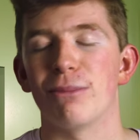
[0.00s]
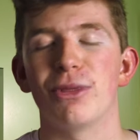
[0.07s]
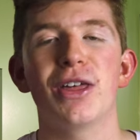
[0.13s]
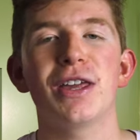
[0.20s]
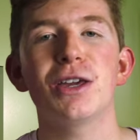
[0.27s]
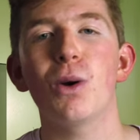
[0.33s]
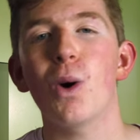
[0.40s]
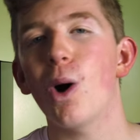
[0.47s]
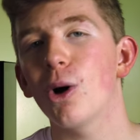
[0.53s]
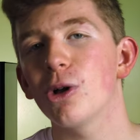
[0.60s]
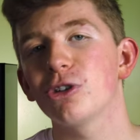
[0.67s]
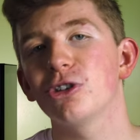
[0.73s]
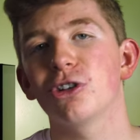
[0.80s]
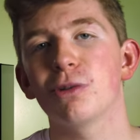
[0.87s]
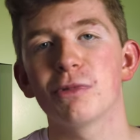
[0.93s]
Thank you all
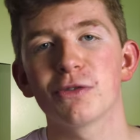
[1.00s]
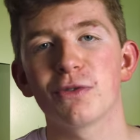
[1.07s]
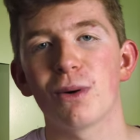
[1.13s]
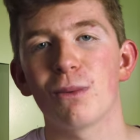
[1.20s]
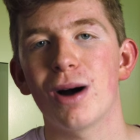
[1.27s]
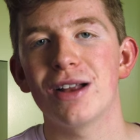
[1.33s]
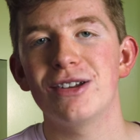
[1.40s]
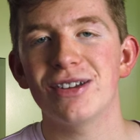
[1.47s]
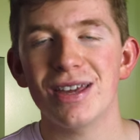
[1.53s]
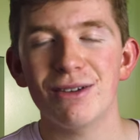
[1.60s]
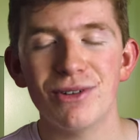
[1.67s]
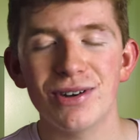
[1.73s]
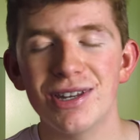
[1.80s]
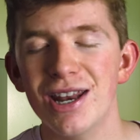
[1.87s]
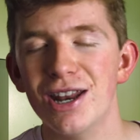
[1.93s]
so much for watching. If
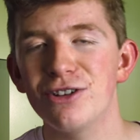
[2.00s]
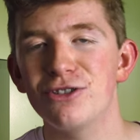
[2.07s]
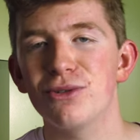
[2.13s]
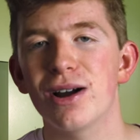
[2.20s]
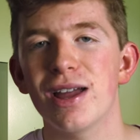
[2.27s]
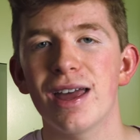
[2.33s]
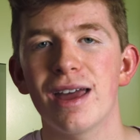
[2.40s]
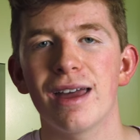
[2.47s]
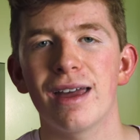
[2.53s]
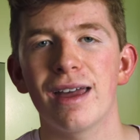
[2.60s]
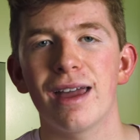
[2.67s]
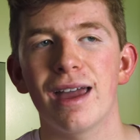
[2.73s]
you did enjoy it,